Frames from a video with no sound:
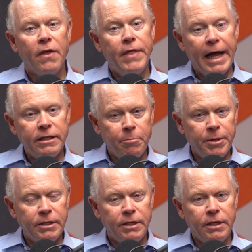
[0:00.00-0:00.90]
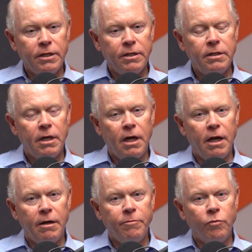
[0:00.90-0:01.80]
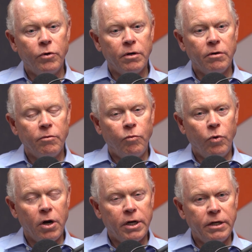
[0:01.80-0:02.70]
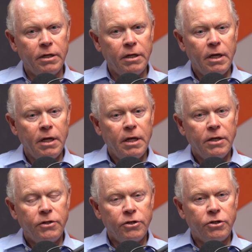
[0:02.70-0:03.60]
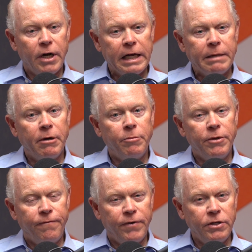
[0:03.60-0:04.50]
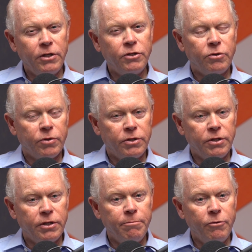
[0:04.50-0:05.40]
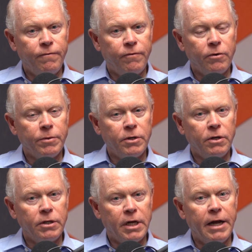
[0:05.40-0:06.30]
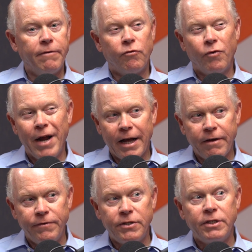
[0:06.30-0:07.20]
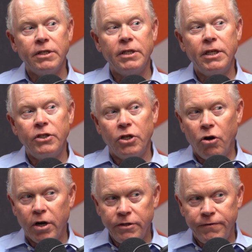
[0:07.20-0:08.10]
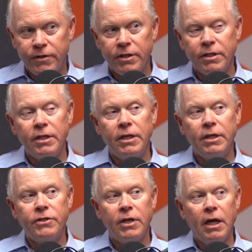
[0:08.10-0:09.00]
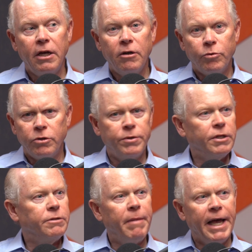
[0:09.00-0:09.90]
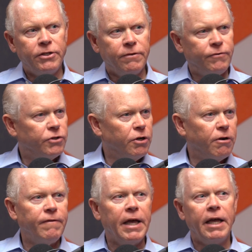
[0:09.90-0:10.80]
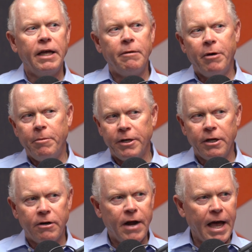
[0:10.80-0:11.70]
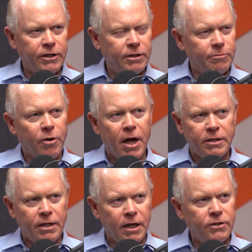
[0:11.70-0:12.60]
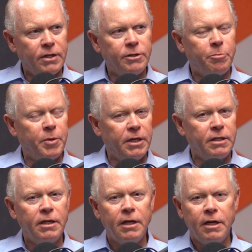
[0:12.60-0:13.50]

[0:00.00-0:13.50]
That's a big deal. We're working to try to come up with funding sources and move forward on kind of rec facilities and arts facilities. We're doing this massive survey, public interaction process that's been